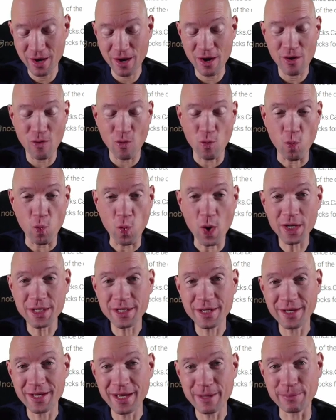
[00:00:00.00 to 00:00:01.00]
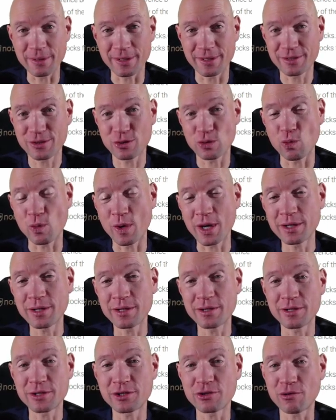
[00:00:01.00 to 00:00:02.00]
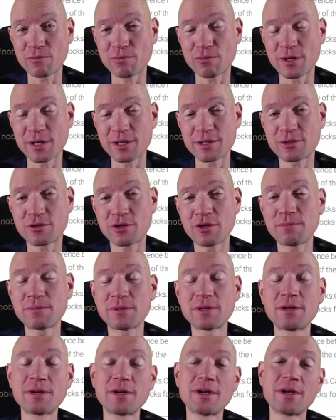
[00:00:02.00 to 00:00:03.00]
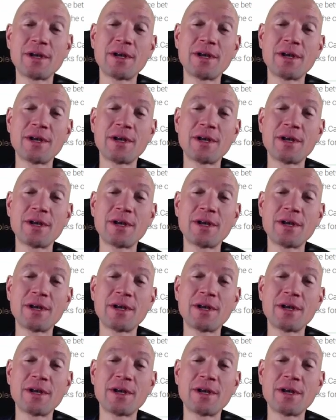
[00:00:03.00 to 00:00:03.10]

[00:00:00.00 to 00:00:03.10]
What happened? Why did the stock price drop?